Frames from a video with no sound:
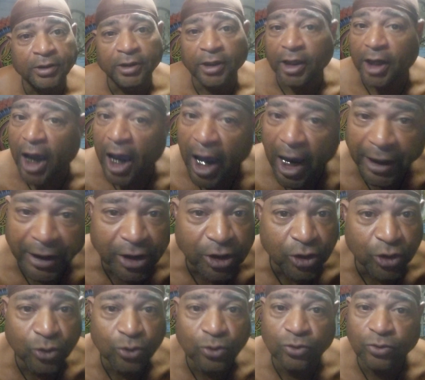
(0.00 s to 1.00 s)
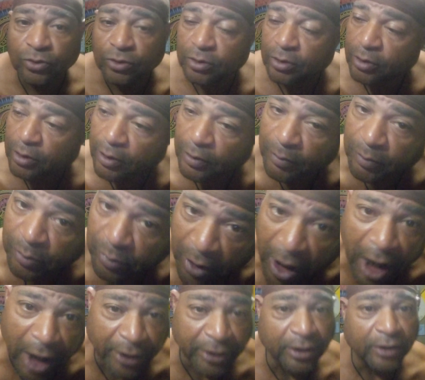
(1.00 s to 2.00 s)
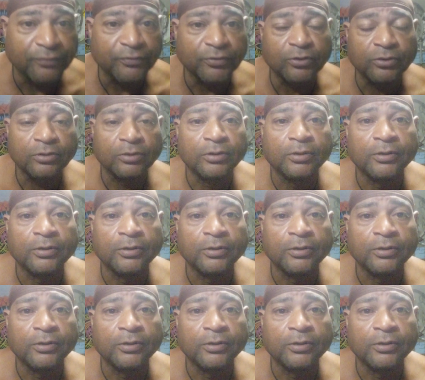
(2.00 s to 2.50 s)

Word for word: the God in you proud of you.